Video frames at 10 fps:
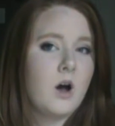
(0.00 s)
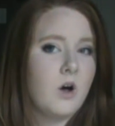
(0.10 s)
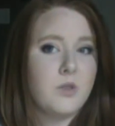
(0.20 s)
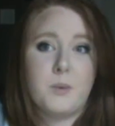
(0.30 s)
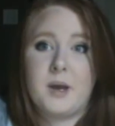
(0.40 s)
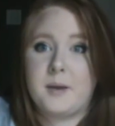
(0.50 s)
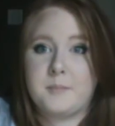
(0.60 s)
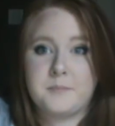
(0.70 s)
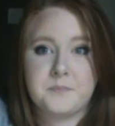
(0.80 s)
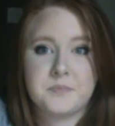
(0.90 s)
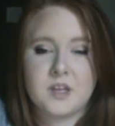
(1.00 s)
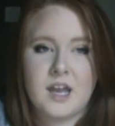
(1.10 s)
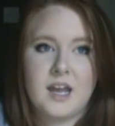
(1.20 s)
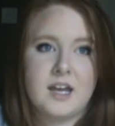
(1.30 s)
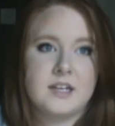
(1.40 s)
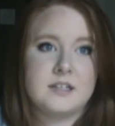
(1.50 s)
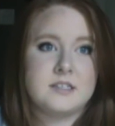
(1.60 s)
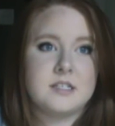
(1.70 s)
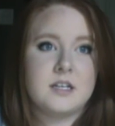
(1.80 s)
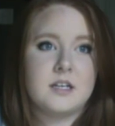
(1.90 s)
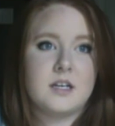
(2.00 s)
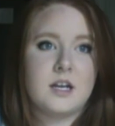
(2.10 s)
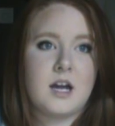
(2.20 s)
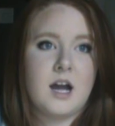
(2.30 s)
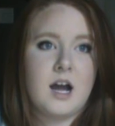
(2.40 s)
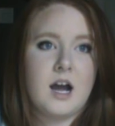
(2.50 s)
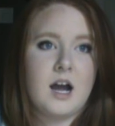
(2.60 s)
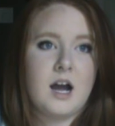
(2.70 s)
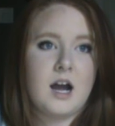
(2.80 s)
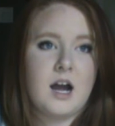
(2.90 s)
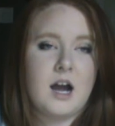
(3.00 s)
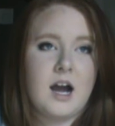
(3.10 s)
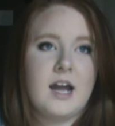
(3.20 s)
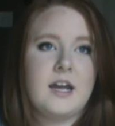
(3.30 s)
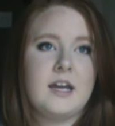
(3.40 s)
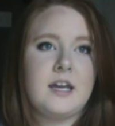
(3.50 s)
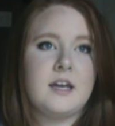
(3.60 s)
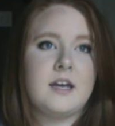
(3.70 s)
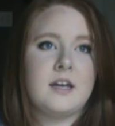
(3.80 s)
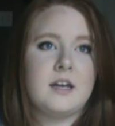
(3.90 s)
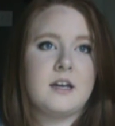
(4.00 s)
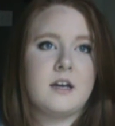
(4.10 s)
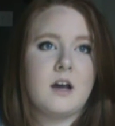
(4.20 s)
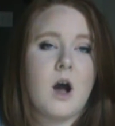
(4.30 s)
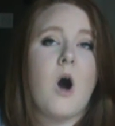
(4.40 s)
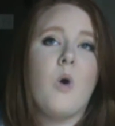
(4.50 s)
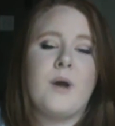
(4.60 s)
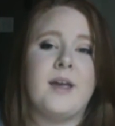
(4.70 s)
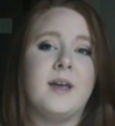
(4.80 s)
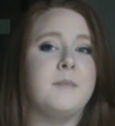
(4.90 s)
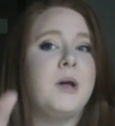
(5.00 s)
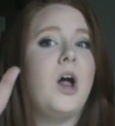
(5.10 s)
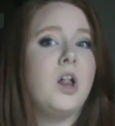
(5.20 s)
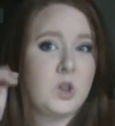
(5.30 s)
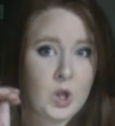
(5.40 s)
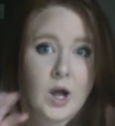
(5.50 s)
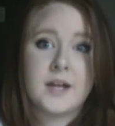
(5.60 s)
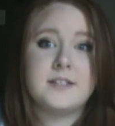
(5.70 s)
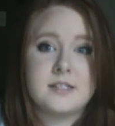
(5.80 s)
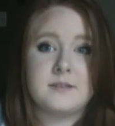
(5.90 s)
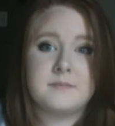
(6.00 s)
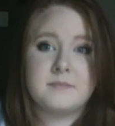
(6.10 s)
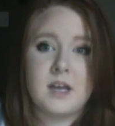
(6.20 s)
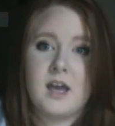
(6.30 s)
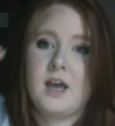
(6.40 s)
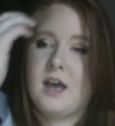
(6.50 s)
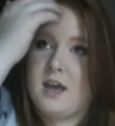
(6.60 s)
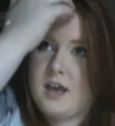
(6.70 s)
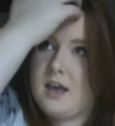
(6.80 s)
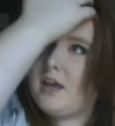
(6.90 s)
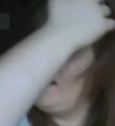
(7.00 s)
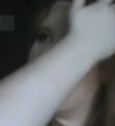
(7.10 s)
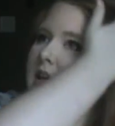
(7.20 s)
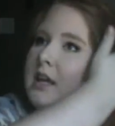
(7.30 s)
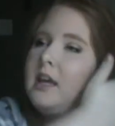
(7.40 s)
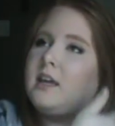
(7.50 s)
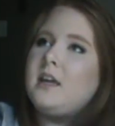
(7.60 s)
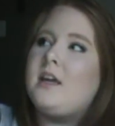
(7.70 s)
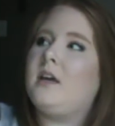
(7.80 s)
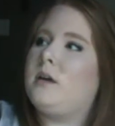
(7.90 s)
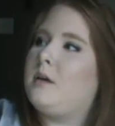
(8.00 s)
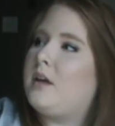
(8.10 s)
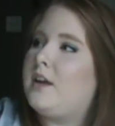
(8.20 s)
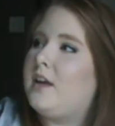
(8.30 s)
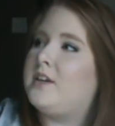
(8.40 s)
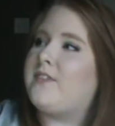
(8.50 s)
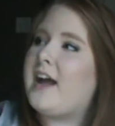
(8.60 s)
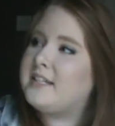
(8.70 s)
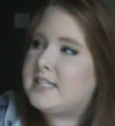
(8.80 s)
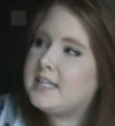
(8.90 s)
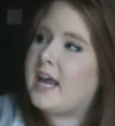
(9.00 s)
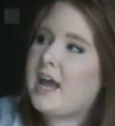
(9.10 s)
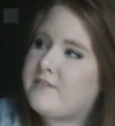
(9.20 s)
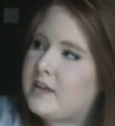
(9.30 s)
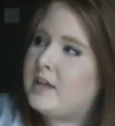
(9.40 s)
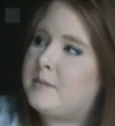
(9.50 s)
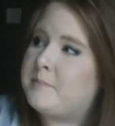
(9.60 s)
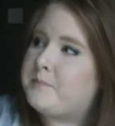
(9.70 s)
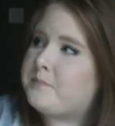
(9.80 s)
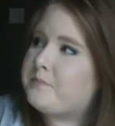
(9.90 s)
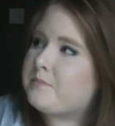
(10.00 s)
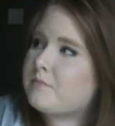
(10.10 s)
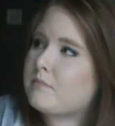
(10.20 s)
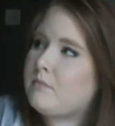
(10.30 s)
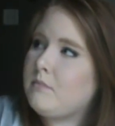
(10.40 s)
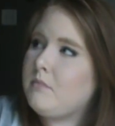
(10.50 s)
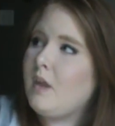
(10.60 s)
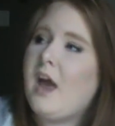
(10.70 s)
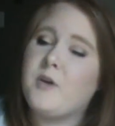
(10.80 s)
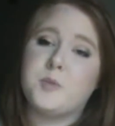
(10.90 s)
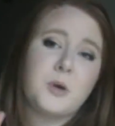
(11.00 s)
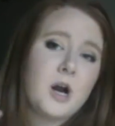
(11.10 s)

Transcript: all the way. And I owe him a lot. If I didn't have him, I would